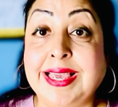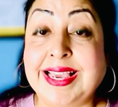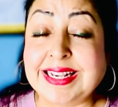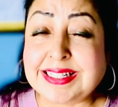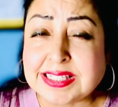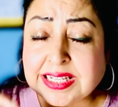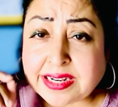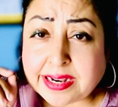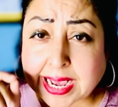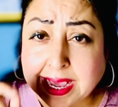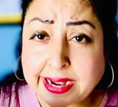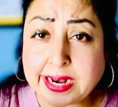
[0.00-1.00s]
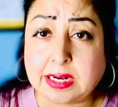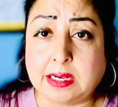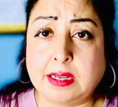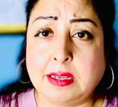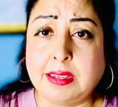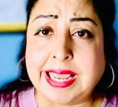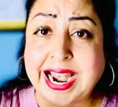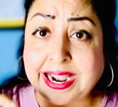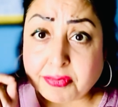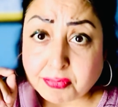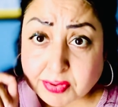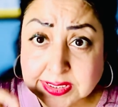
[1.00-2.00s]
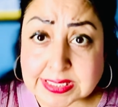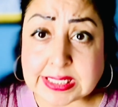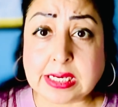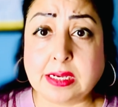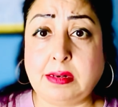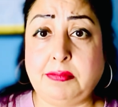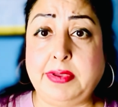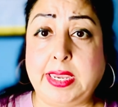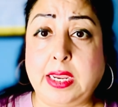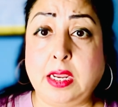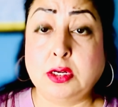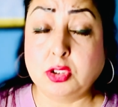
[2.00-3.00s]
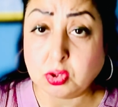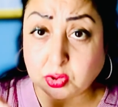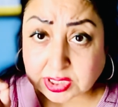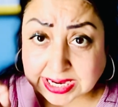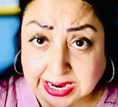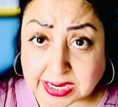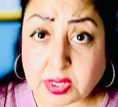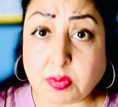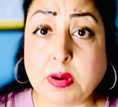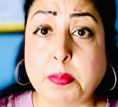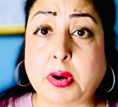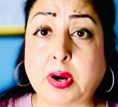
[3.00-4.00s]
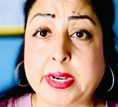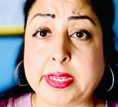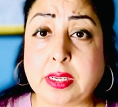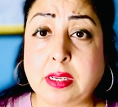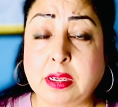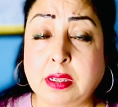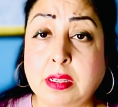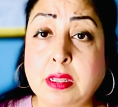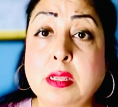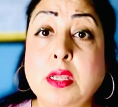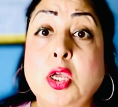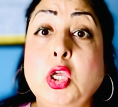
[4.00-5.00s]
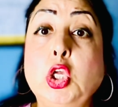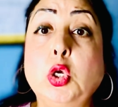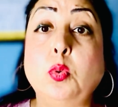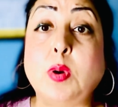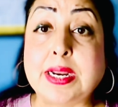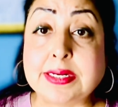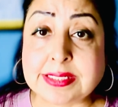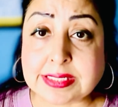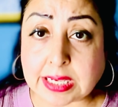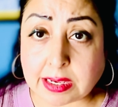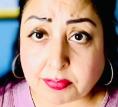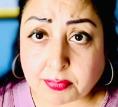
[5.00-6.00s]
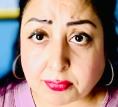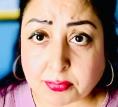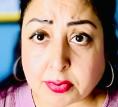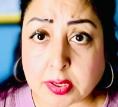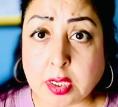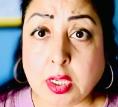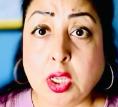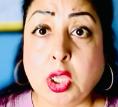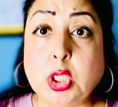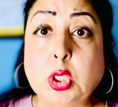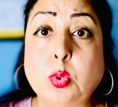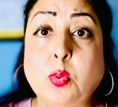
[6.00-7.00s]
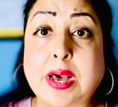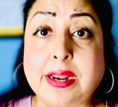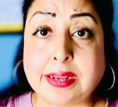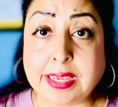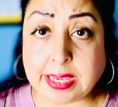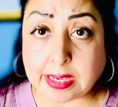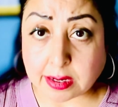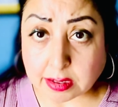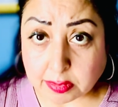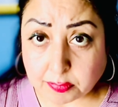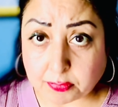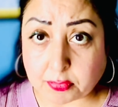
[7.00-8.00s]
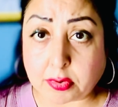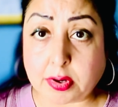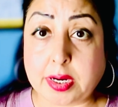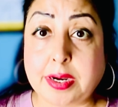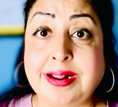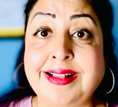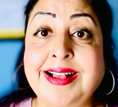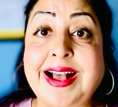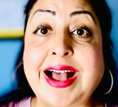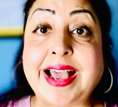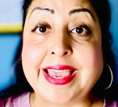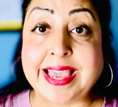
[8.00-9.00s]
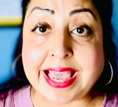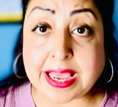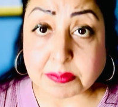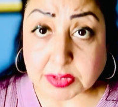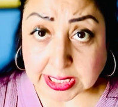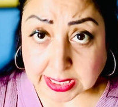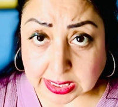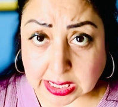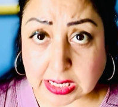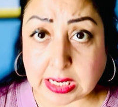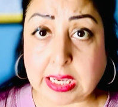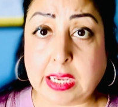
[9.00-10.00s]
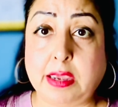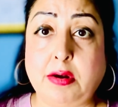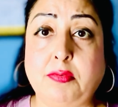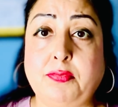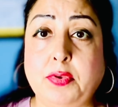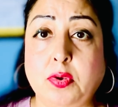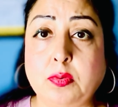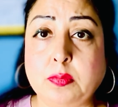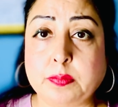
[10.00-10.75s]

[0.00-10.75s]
It's a direct and physical way to tell your body, you are safe, you are cared for, I am taking care of you.